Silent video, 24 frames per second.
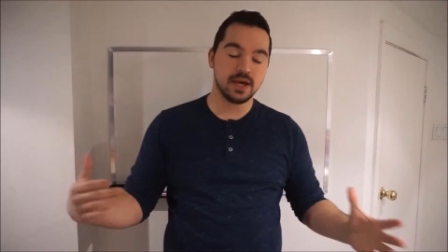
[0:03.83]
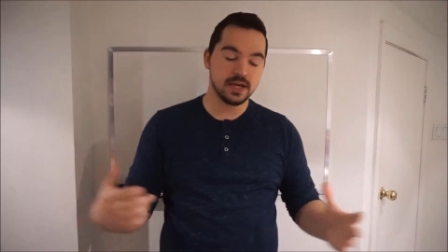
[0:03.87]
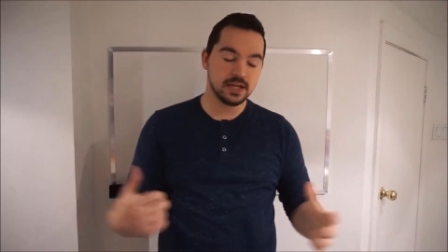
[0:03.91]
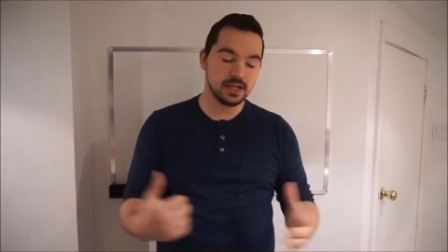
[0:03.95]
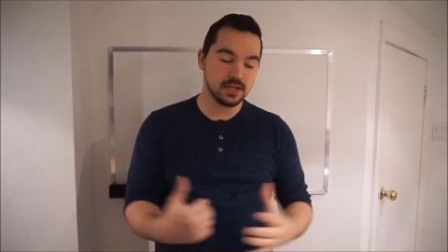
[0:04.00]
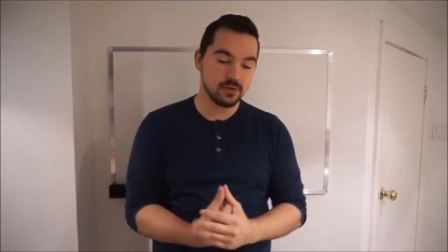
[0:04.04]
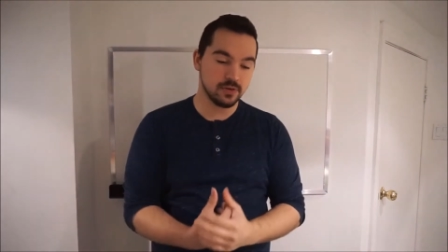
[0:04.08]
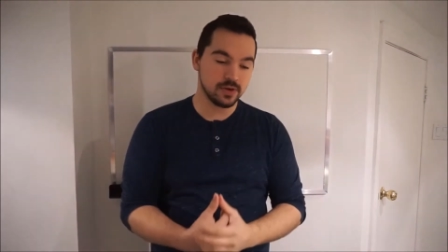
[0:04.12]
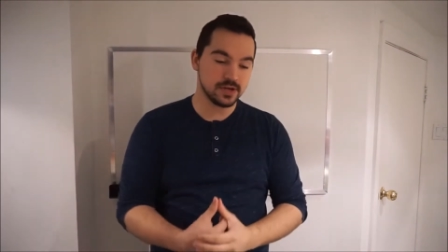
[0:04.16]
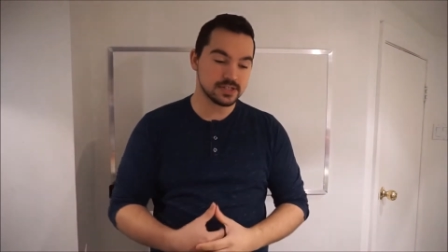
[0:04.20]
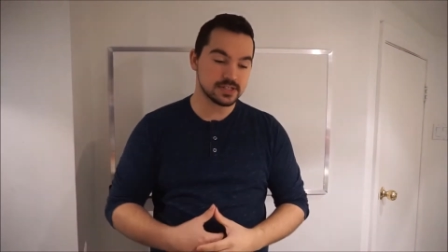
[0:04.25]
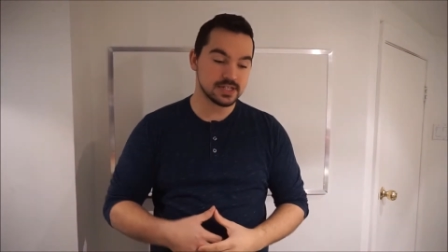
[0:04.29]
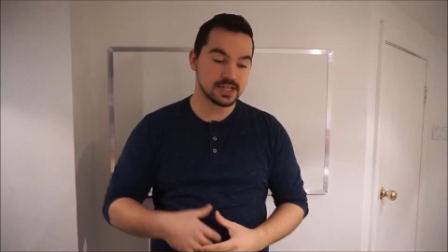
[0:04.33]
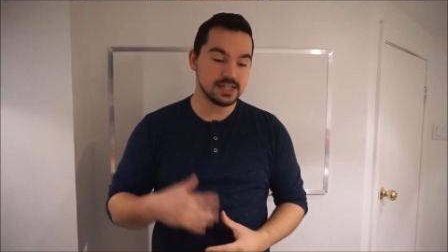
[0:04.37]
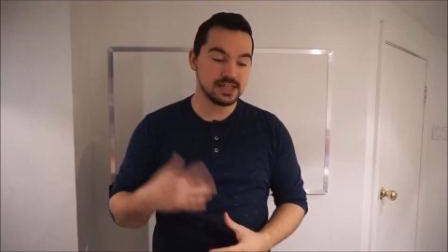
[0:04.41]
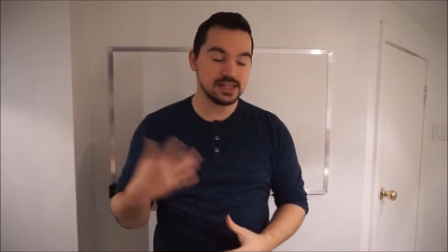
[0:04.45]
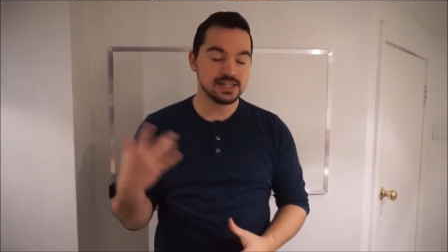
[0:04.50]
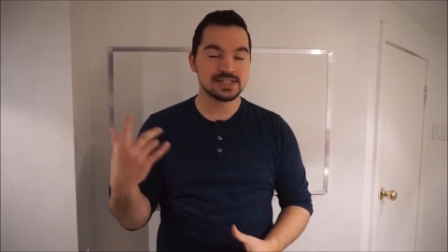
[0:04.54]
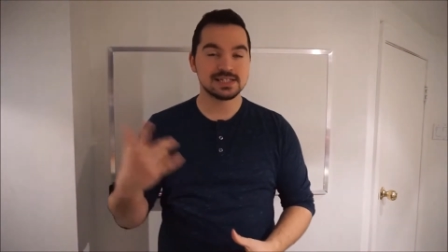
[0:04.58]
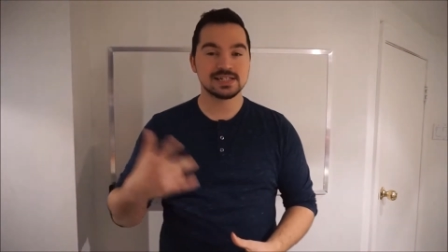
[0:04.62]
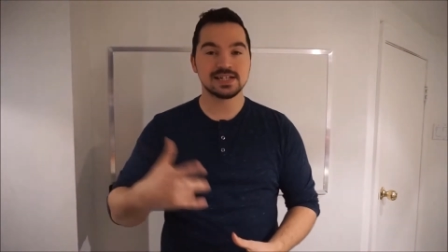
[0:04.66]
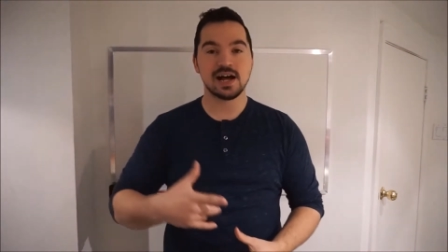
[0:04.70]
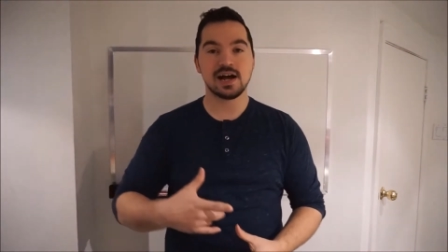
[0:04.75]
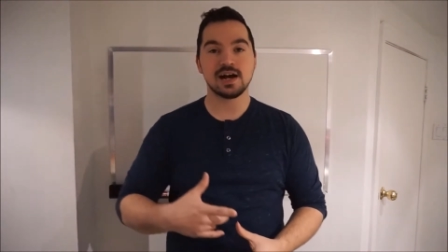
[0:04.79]
Anyways, in the
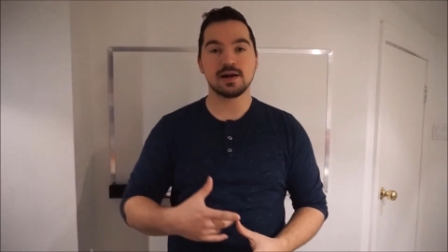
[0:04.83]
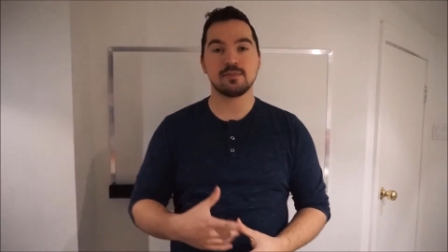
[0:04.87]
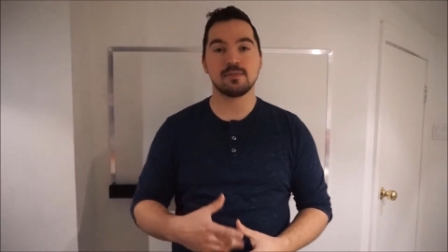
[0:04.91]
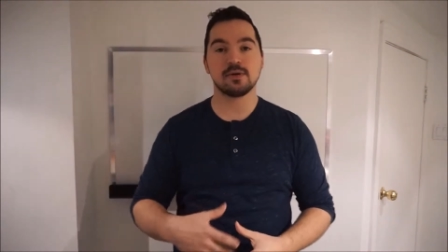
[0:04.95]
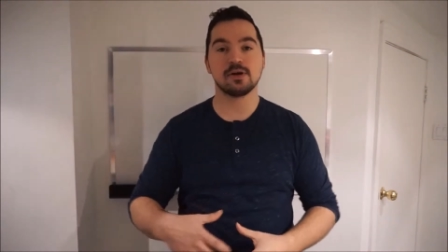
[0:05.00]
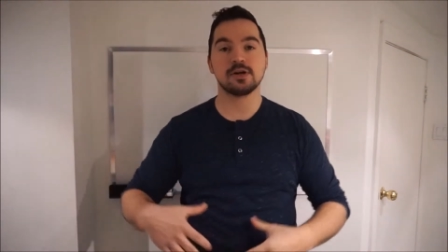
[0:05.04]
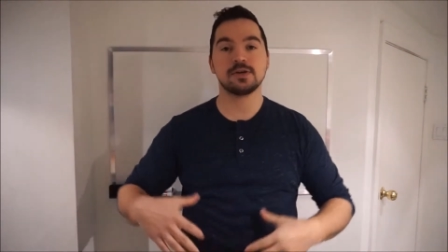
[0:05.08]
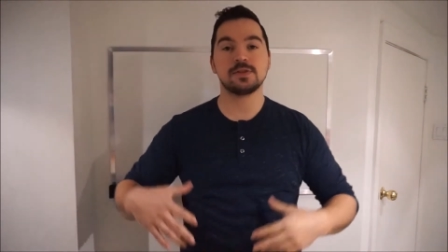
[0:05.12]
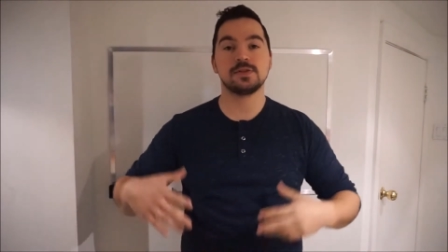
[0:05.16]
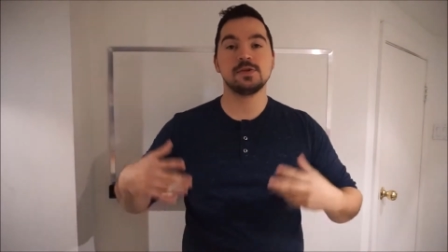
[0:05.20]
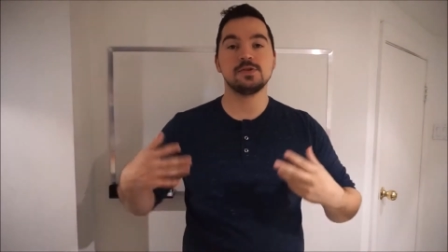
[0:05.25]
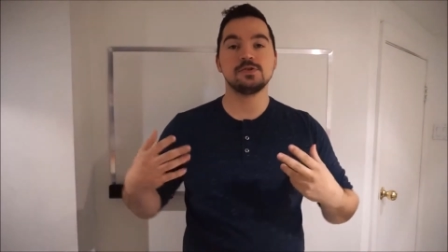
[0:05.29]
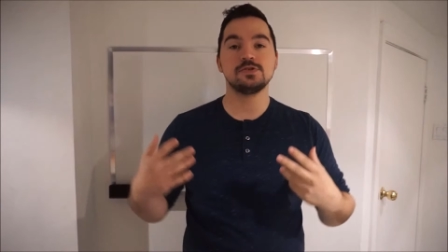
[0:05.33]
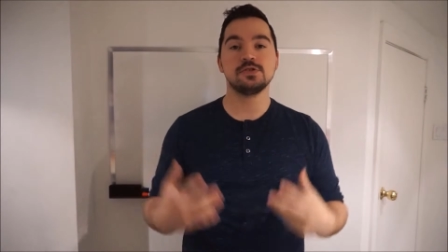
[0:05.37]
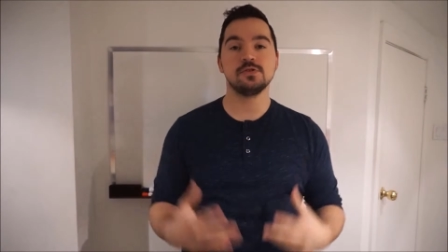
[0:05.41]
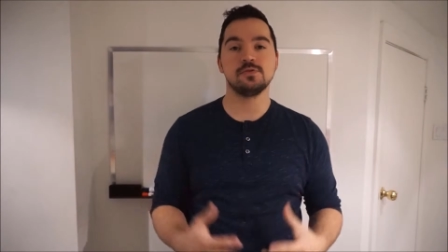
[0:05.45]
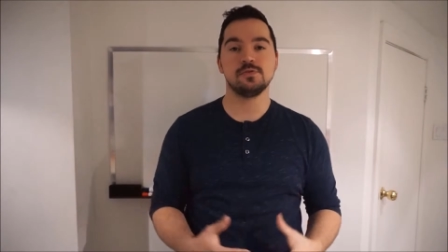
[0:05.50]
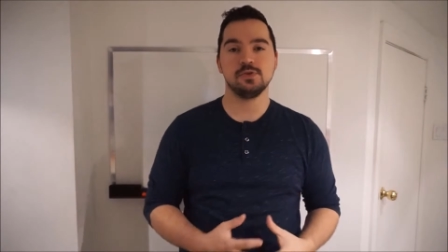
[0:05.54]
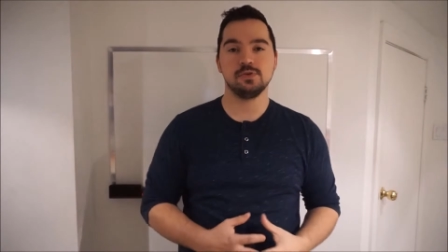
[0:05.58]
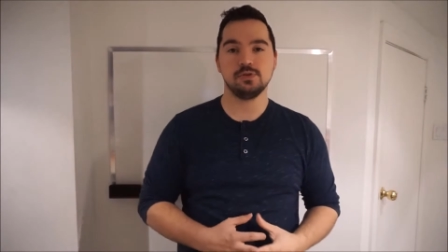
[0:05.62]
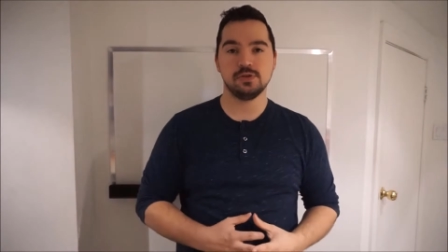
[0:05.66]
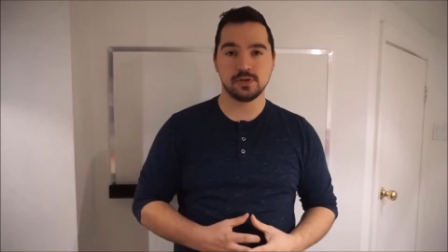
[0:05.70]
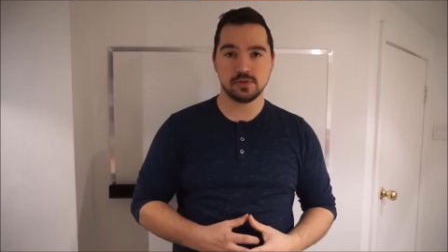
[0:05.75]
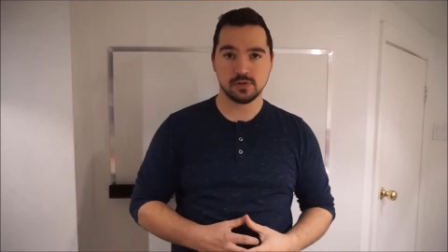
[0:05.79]
stock market, there's a
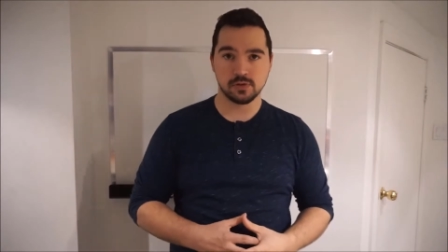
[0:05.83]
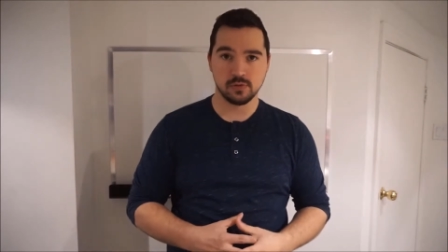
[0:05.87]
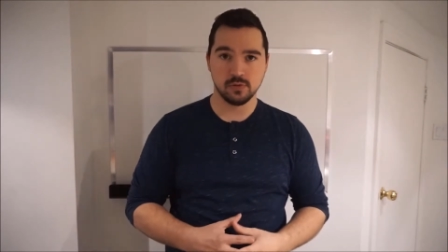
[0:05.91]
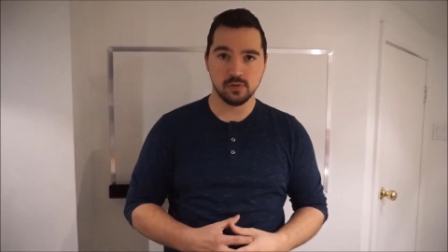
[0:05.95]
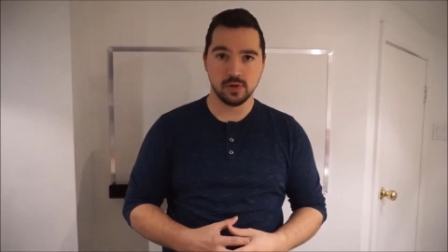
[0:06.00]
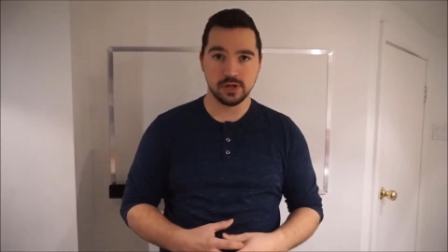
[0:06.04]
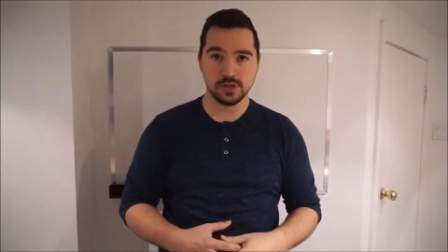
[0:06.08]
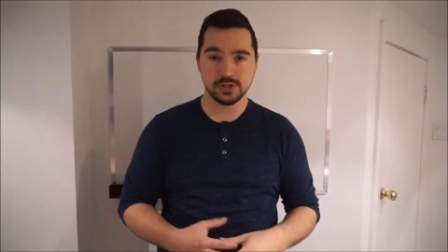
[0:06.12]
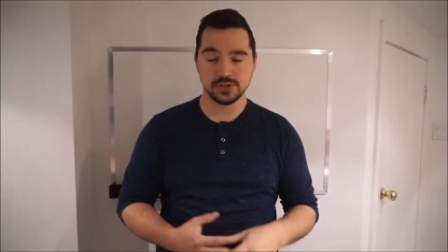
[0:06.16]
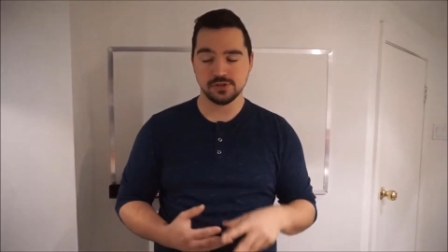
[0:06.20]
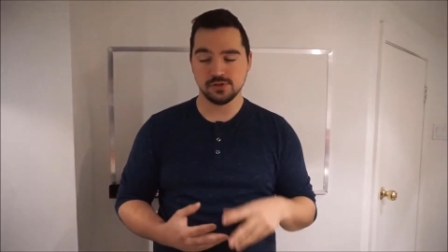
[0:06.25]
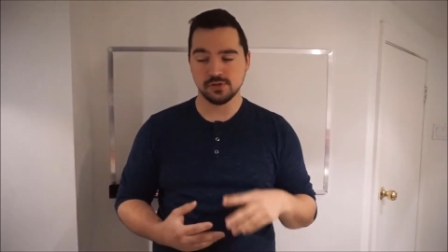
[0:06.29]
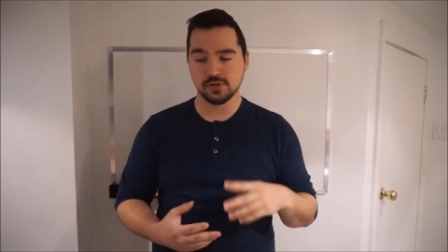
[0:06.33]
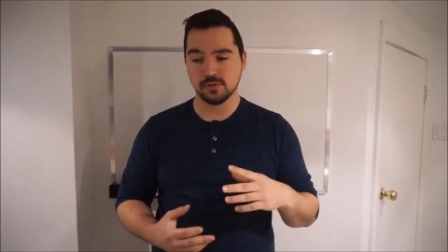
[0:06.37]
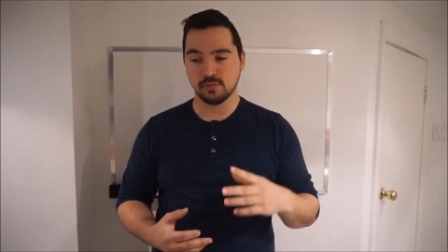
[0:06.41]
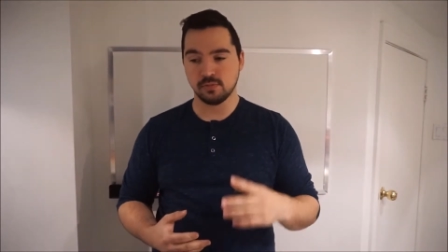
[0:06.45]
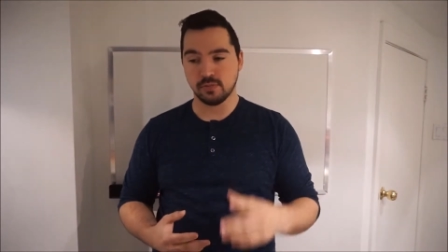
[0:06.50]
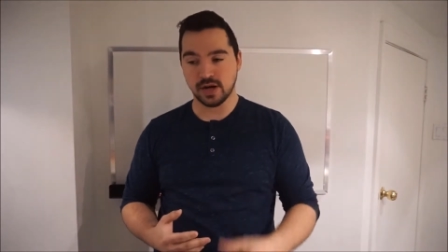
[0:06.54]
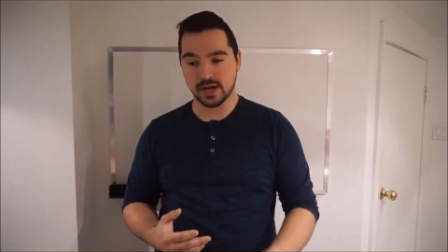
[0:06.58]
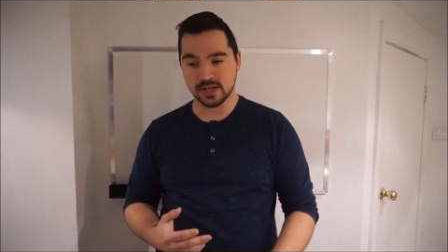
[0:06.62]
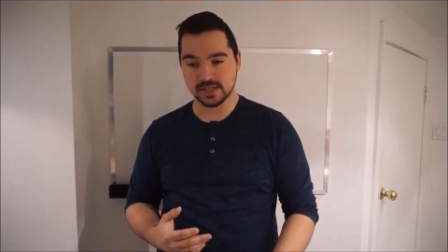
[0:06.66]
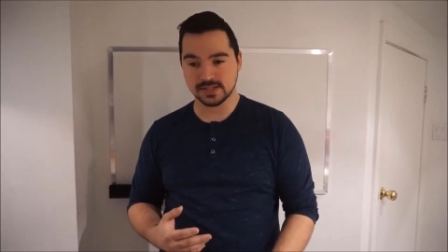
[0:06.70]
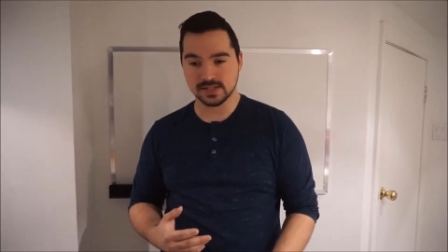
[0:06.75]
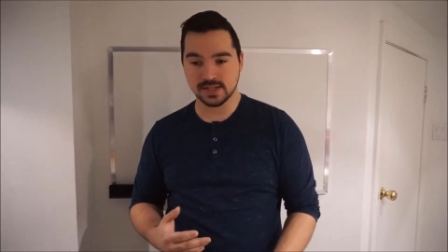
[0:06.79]
few different ways you can
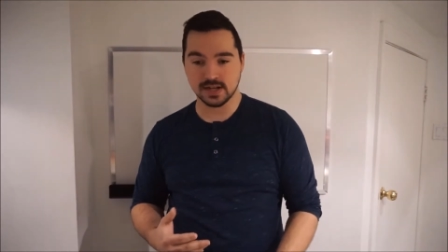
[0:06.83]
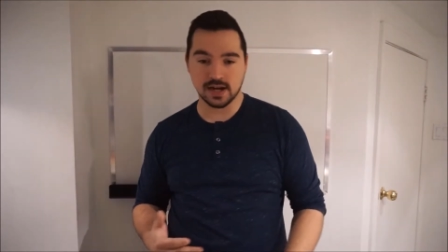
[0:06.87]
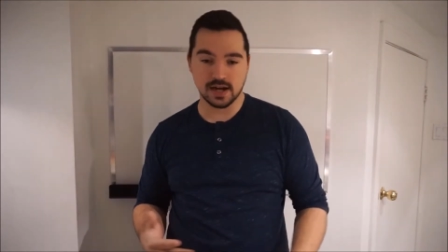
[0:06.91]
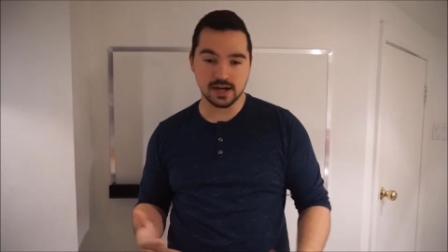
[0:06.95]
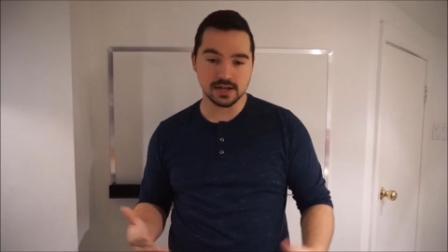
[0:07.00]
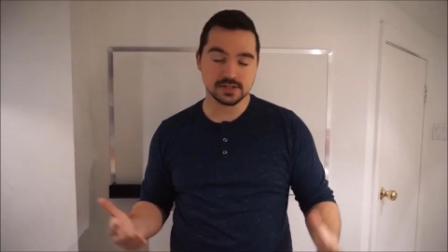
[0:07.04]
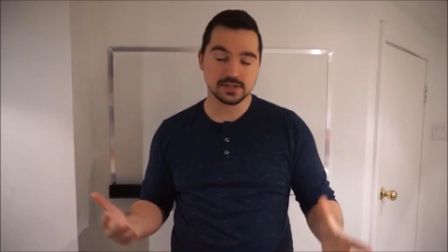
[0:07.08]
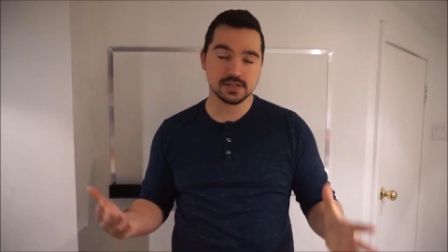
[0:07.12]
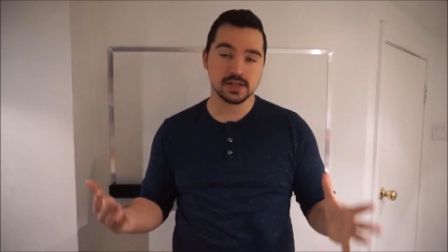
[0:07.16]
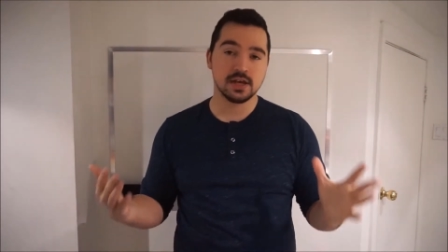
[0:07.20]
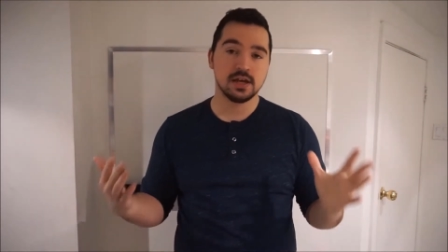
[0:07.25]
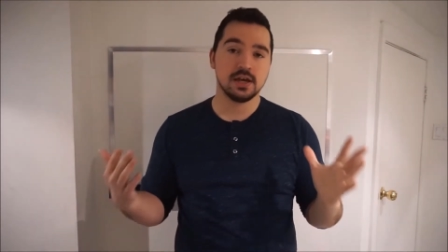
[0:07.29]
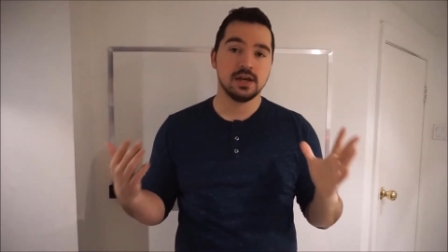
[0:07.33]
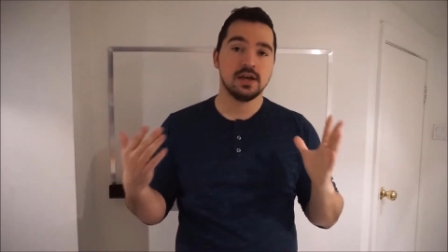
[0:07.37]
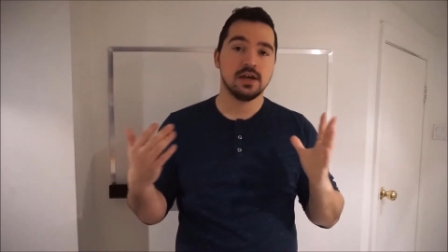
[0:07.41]
buy stocks,